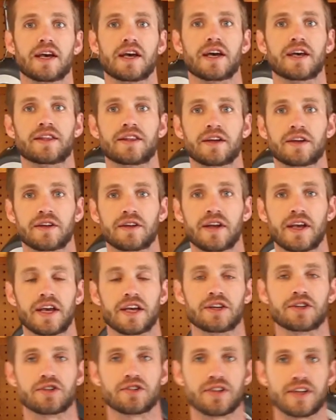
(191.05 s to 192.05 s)
and then
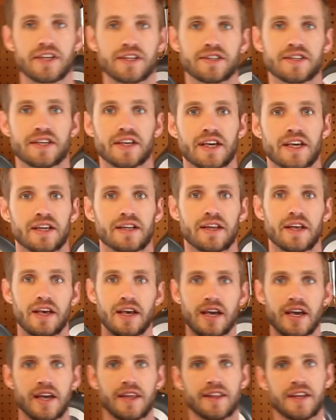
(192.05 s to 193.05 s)
hinge your knees again,
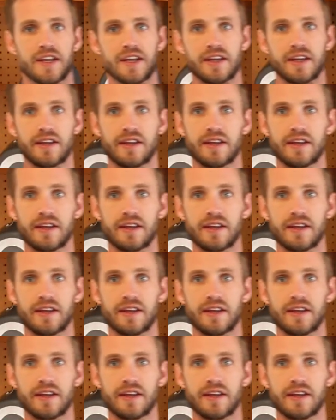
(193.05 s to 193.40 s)
and then